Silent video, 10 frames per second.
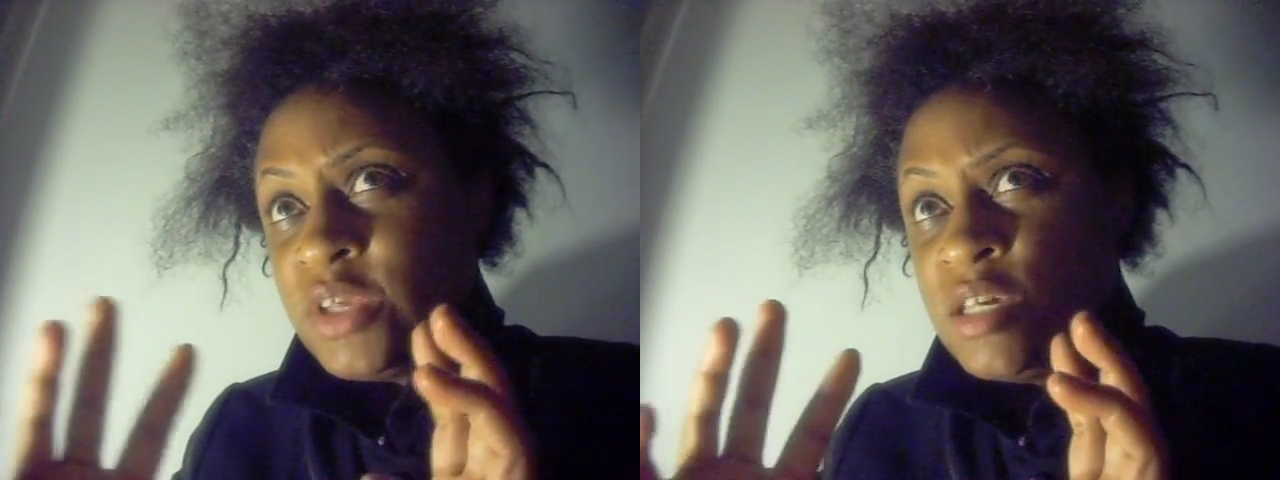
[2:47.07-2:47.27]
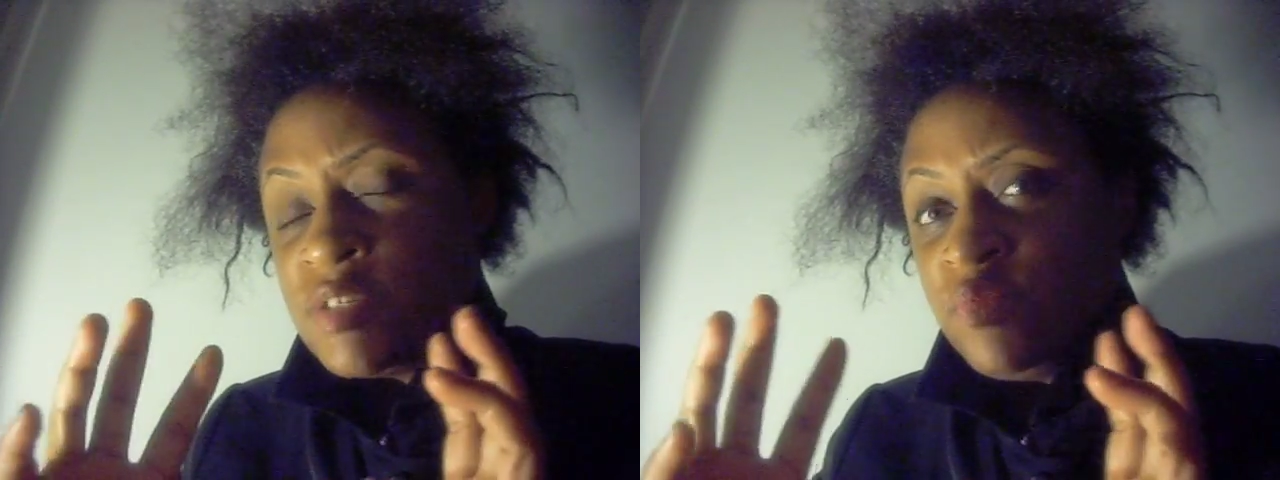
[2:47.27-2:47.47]

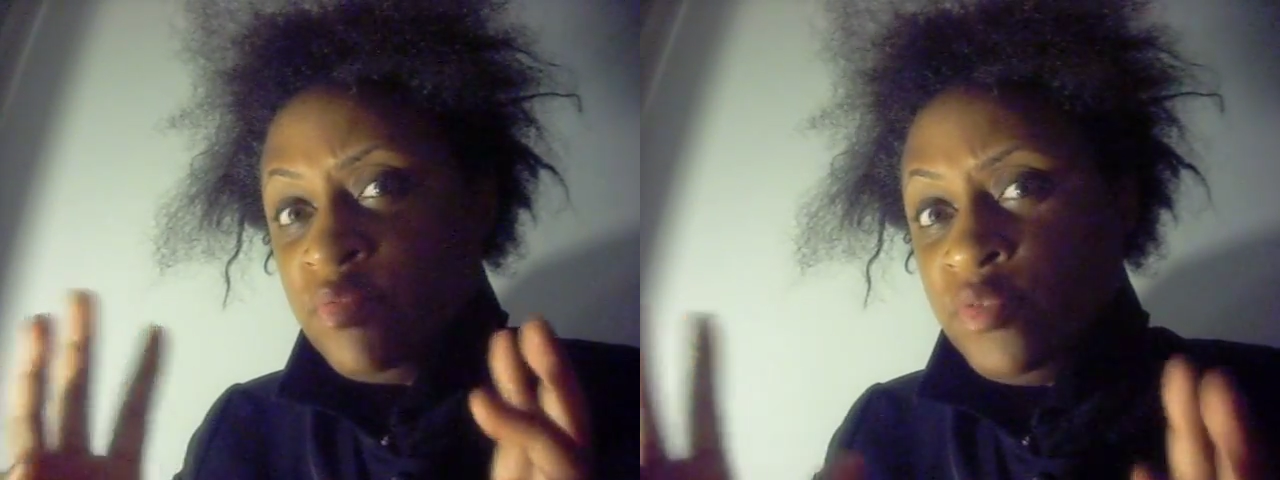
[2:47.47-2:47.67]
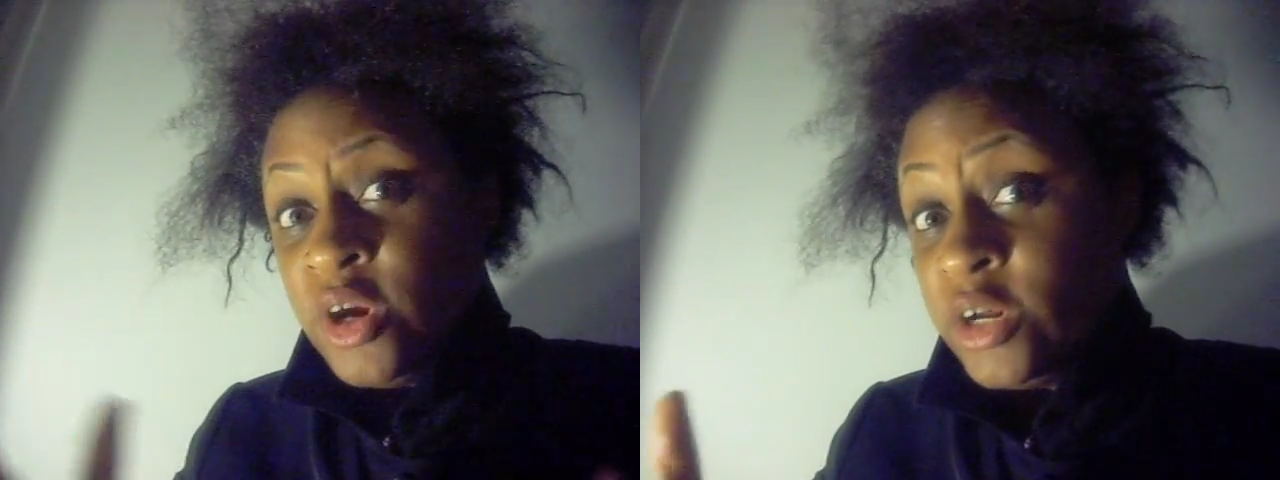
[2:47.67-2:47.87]
is
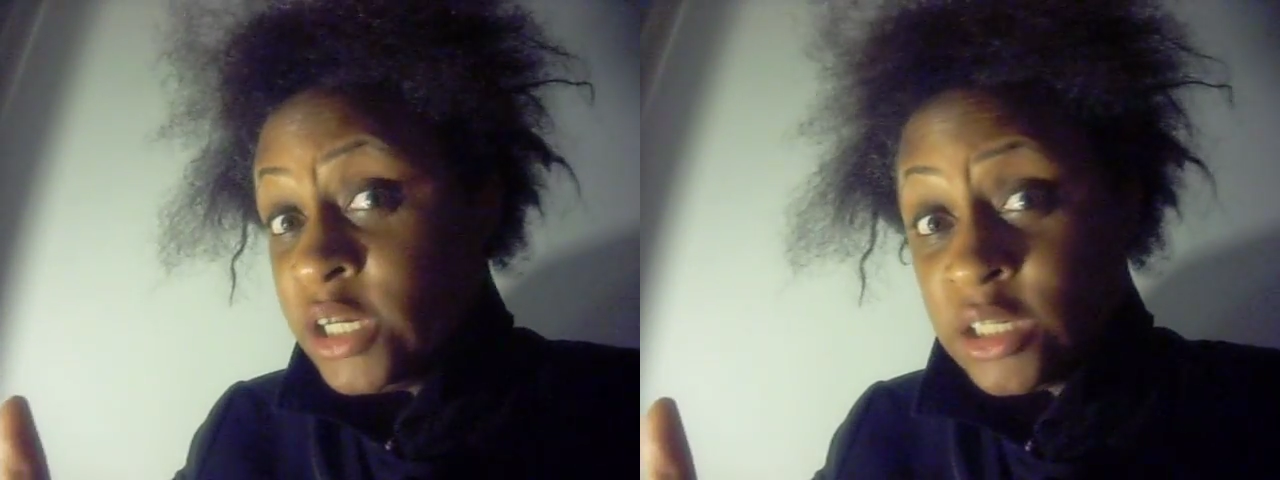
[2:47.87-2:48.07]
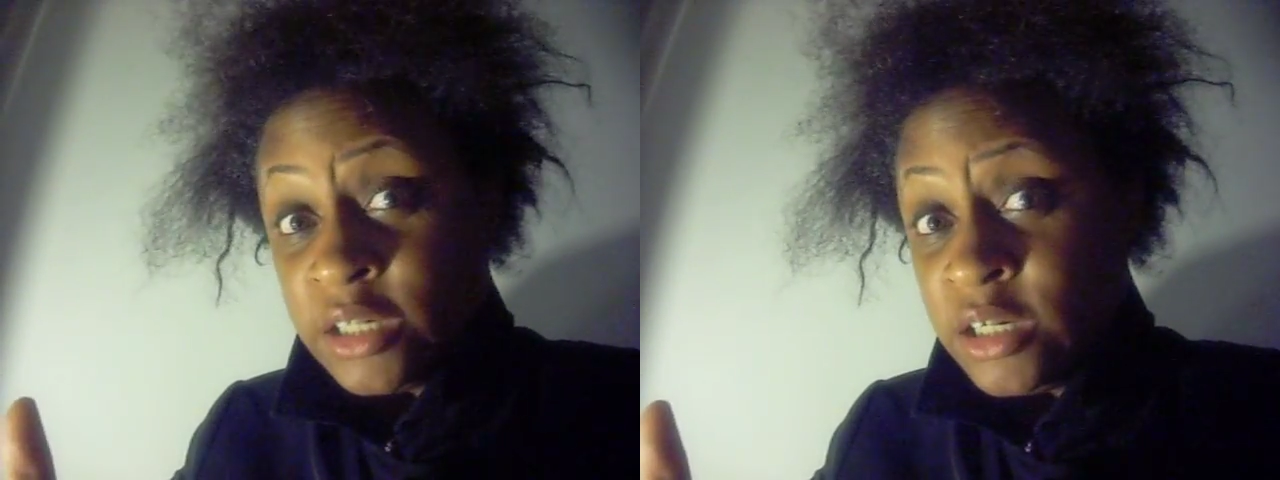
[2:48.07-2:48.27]
very
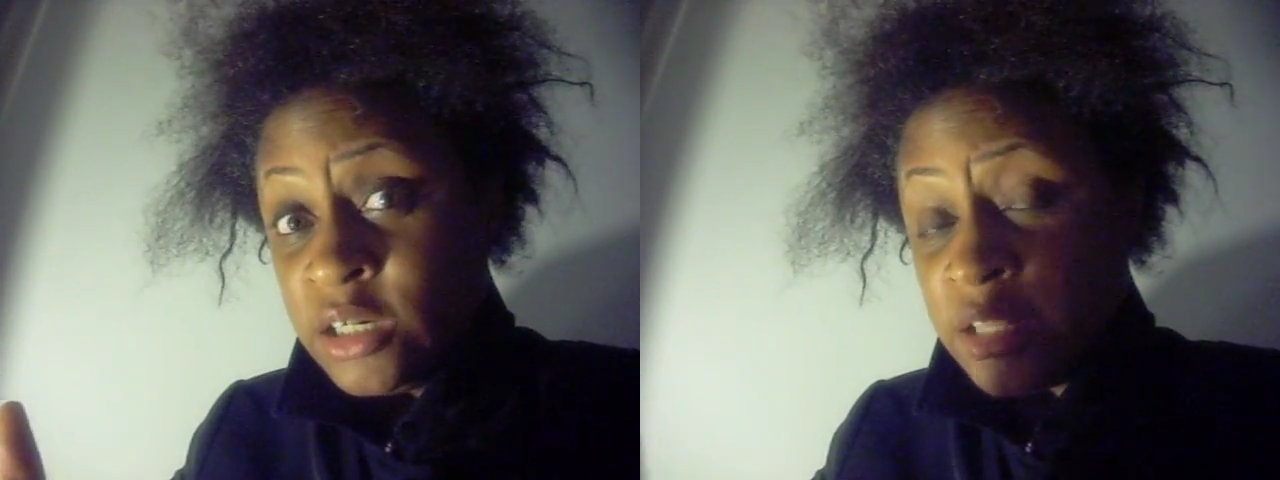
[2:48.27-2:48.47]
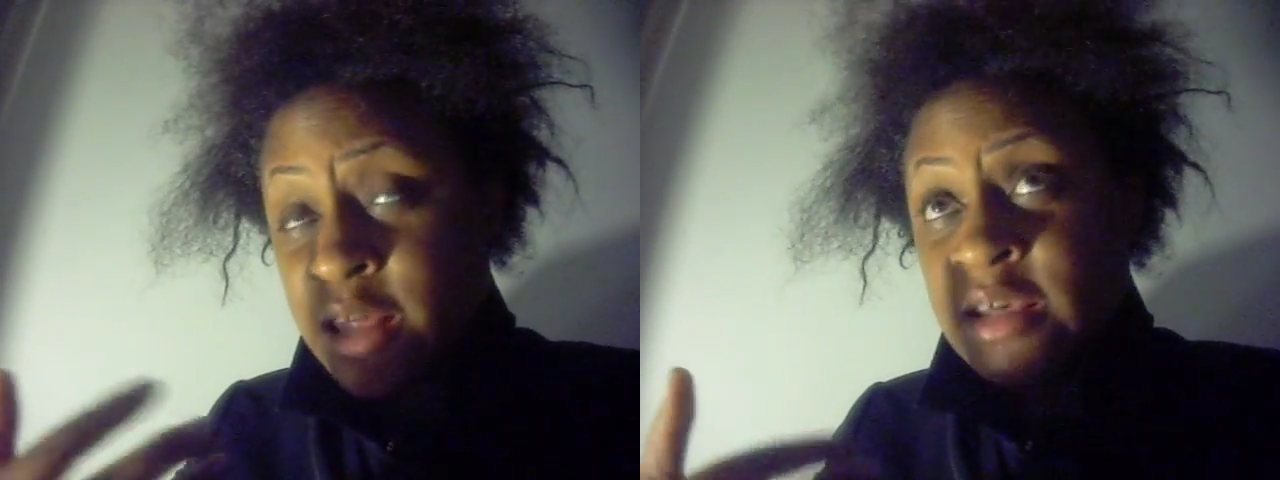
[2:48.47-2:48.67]

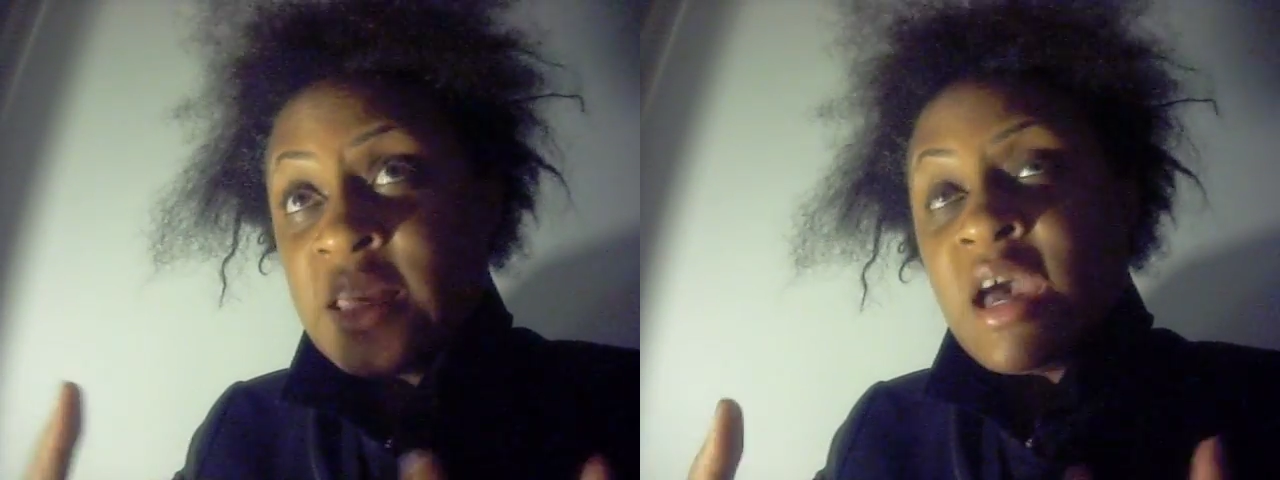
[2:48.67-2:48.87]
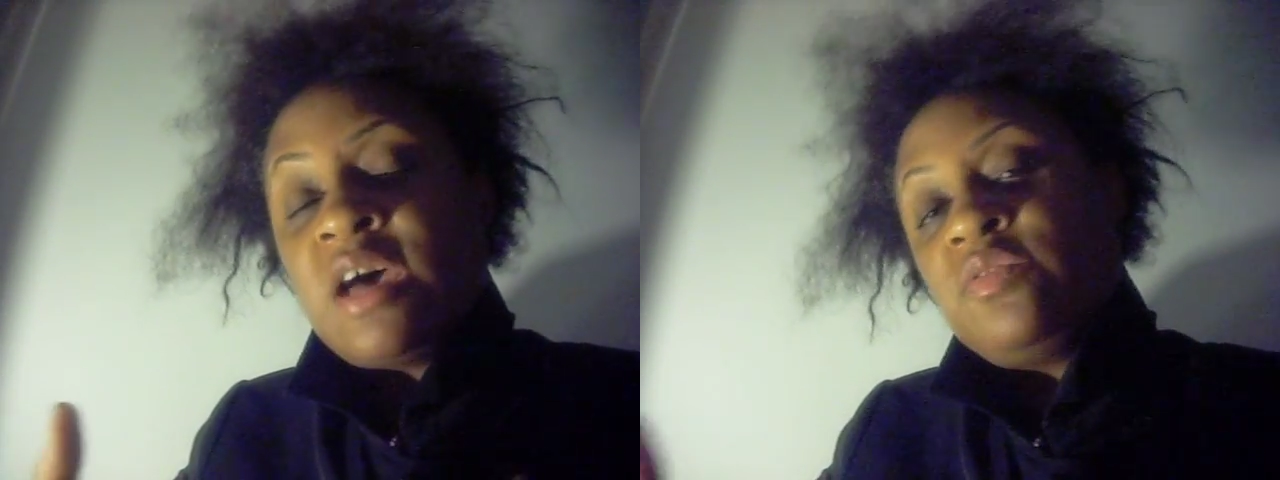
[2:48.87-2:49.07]
clear that they
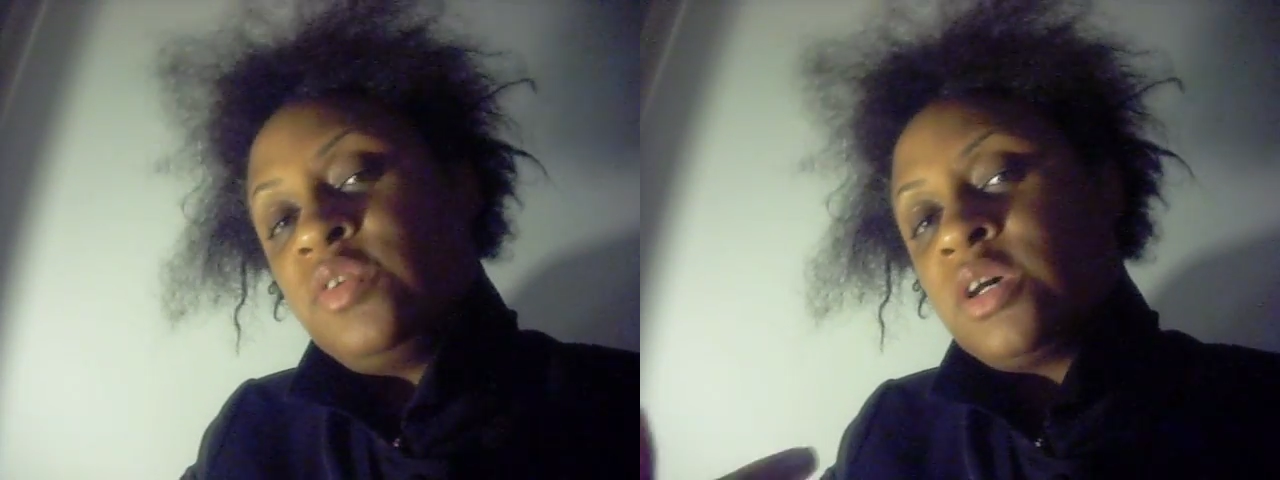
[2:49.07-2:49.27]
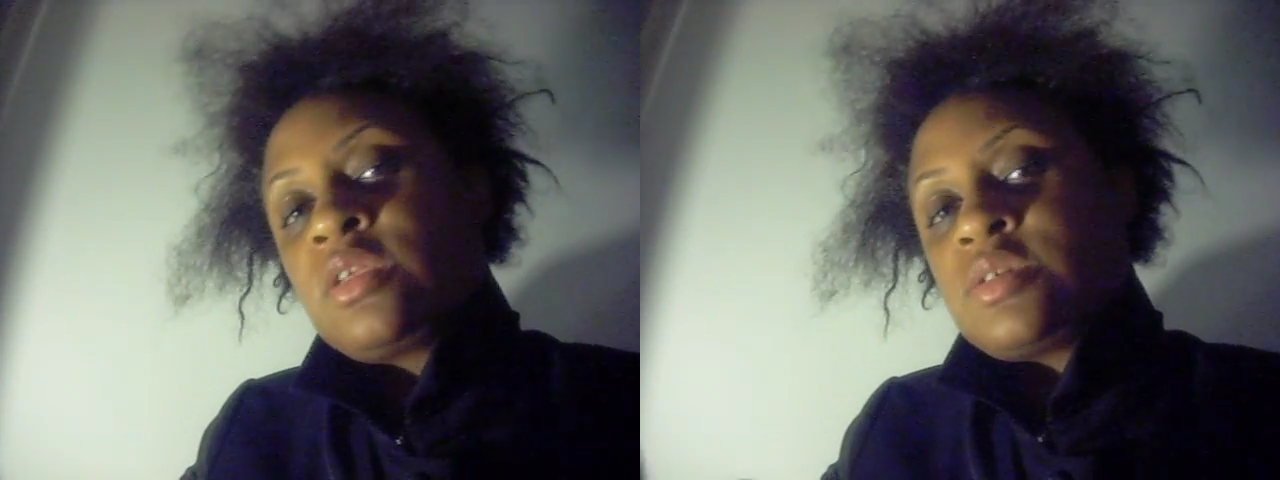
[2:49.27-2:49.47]
can't
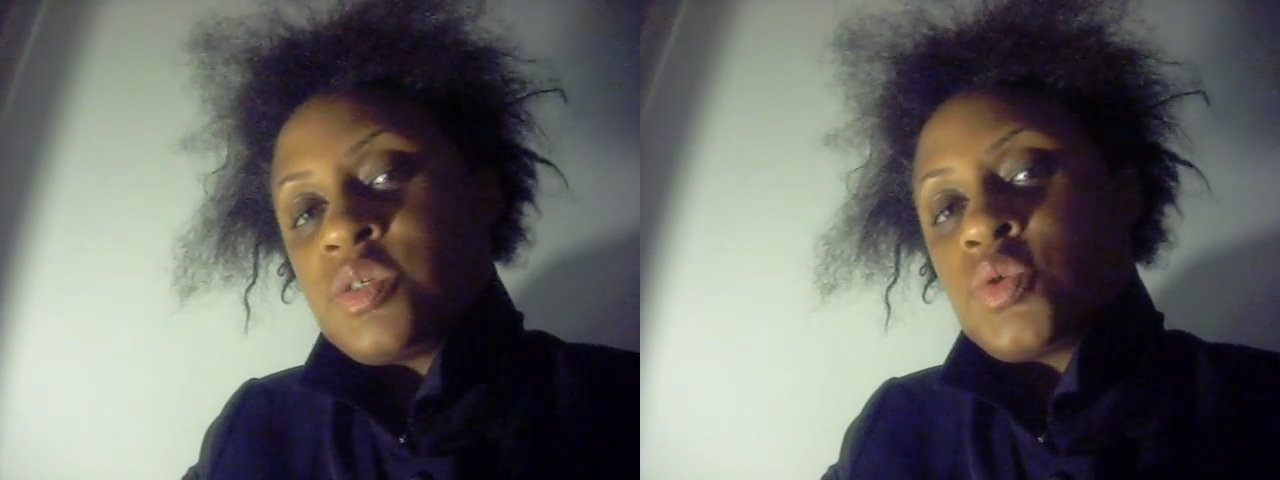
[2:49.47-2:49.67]
feel the